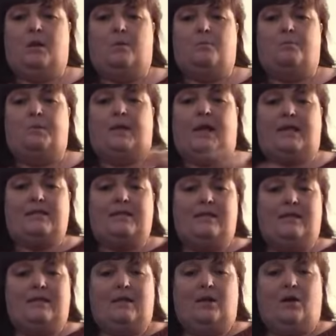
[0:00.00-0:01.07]
Blessed
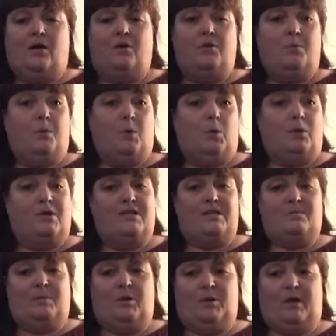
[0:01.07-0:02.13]
are the poor in
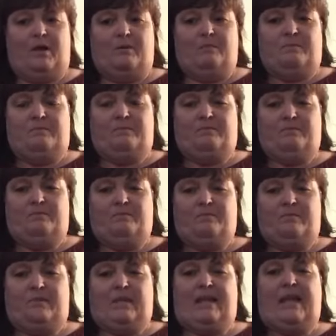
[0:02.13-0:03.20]
spirit. The
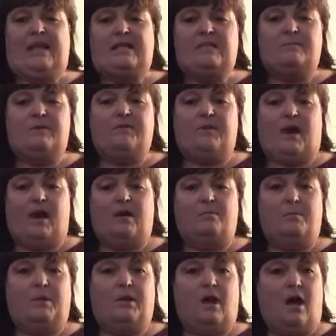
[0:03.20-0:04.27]
kingdom of God
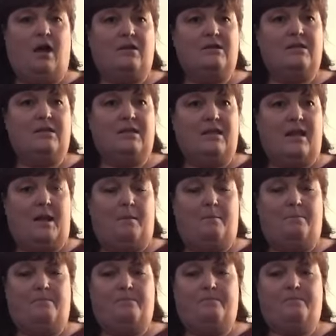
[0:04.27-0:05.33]
belongs to them.
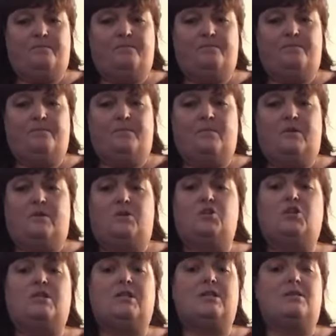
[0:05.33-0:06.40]

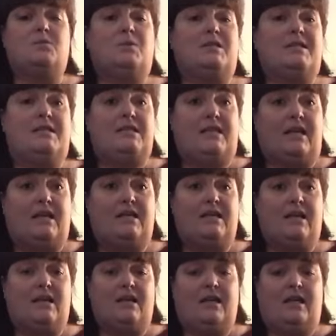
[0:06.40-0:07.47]
Jesus was standing on a
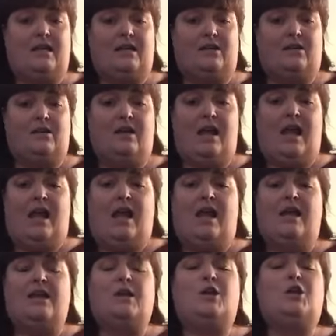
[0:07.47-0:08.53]
hill, and a
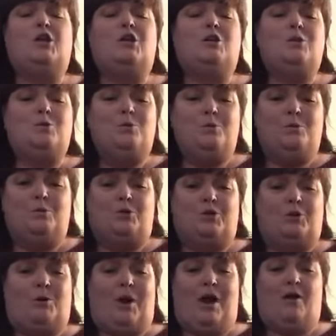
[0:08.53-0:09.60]
huge
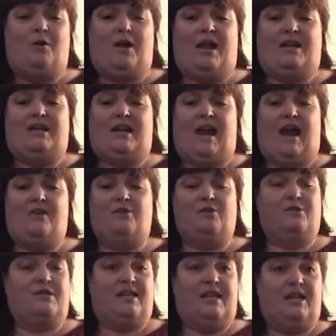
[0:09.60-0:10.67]
crowd had gathered to
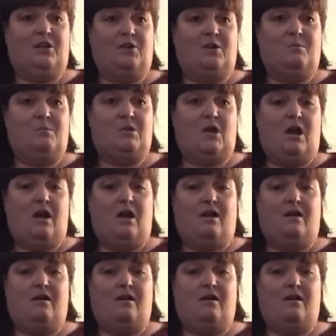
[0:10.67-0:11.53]
hear him talk.